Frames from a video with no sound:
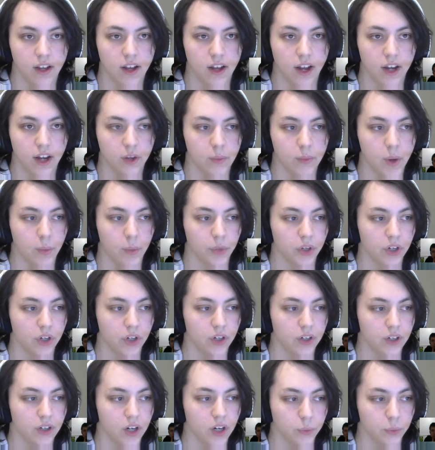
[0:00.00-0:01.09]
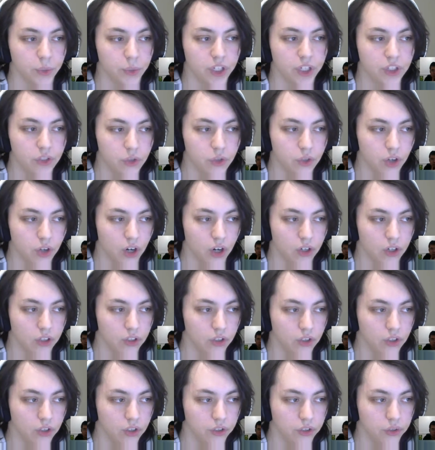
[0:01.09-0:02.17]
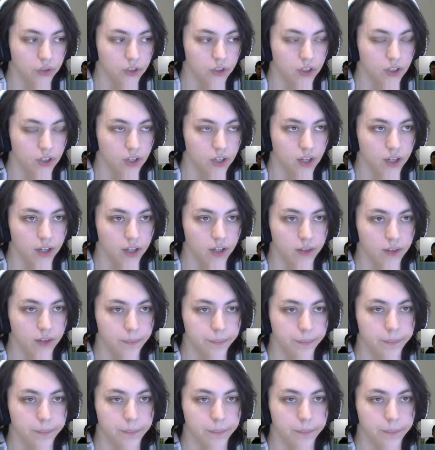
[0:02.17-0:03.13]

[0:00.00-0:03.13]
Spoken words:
I remember a Reed Duke article, I